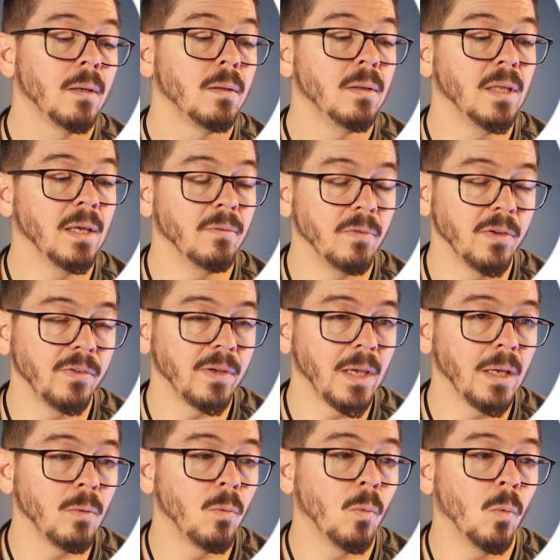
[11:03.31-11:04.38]
The
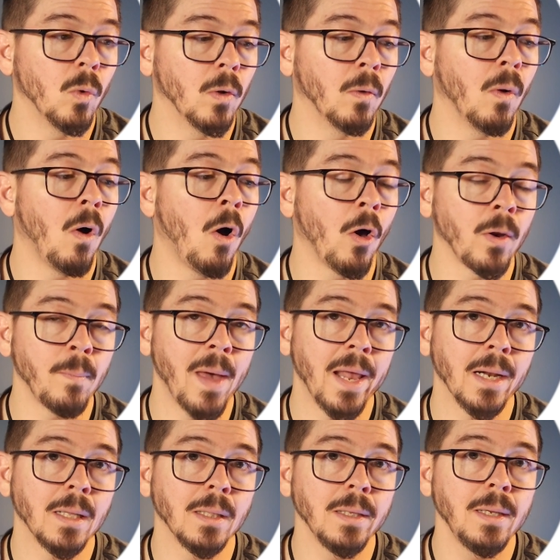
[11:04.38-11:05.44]
InvisaGig will
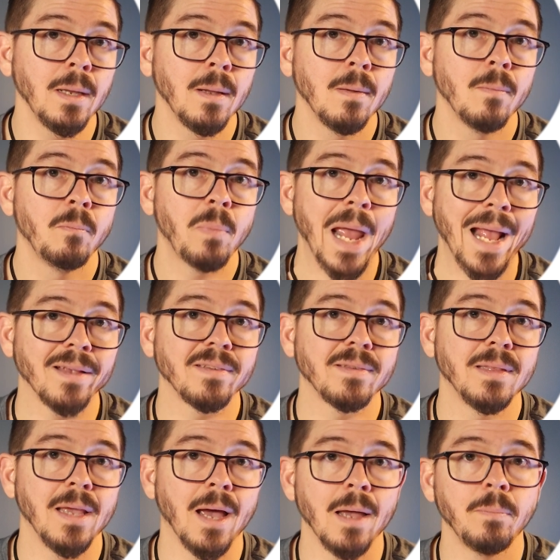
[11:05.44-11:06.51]
automatically pass
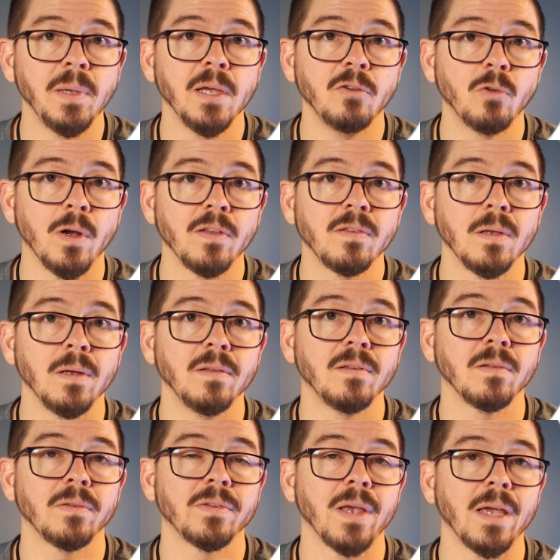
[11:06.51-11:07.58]
the IP address that is
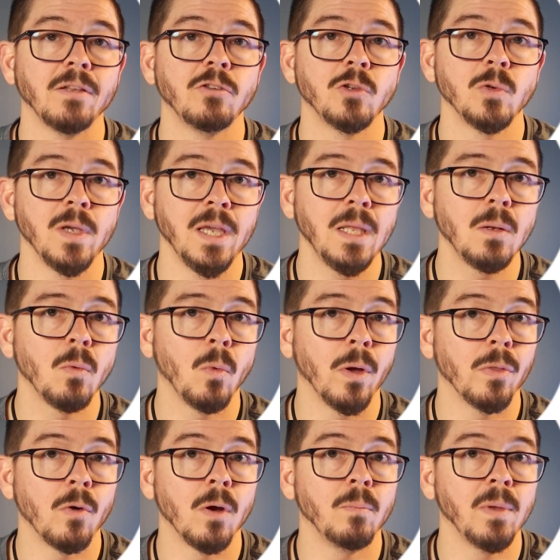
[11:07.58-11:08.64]
assigned to it,
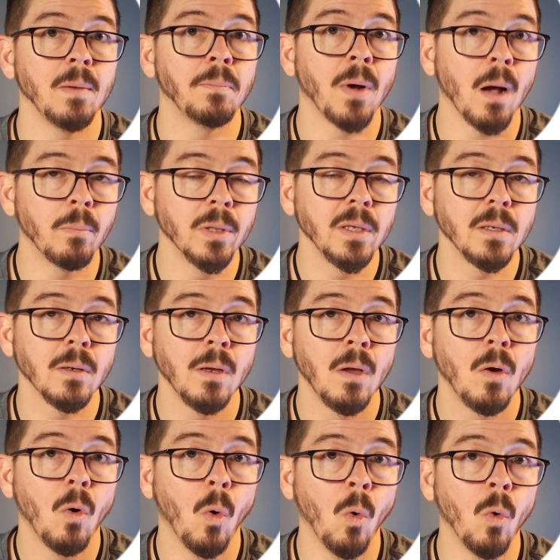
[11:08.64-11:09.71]
whether it be public
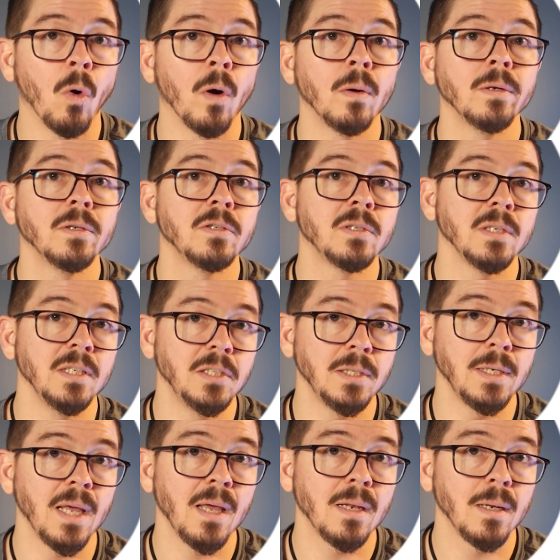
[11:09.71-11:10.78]
or
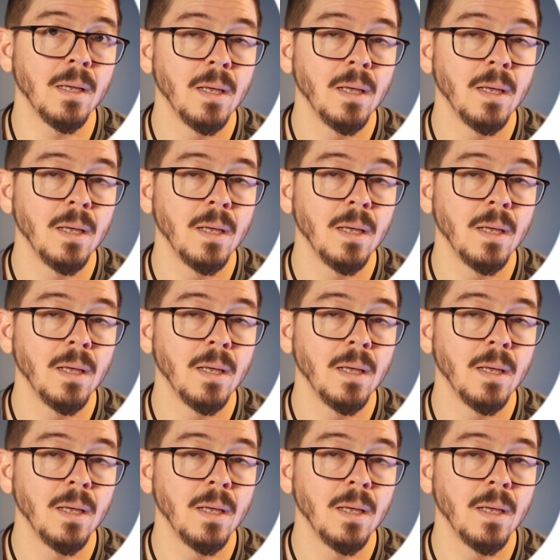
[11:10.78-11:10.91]
CGNet,